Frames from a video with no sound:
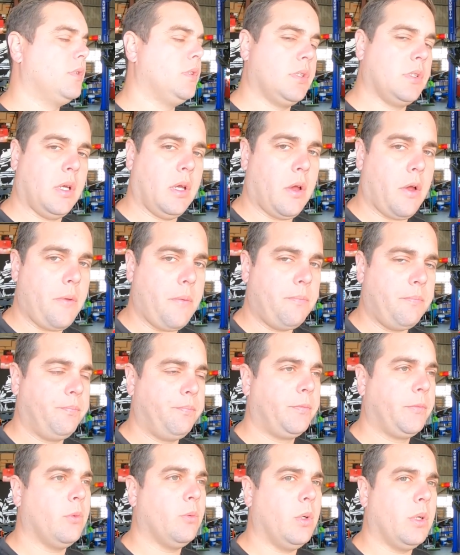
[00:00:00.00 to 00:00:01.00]
So
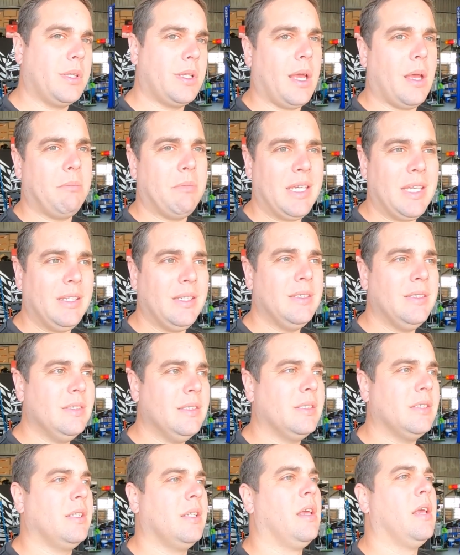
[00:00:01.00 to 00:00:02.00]
what that
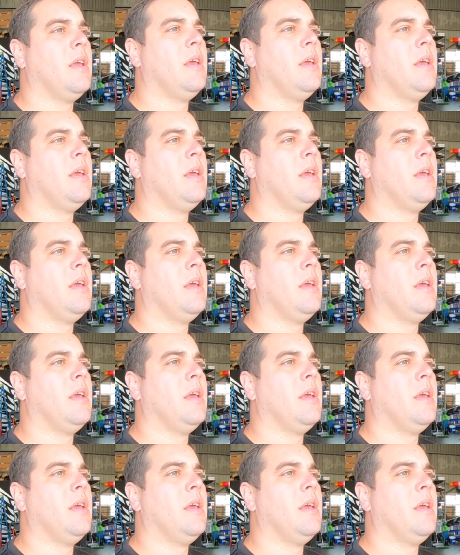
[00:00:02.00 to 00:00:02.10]
means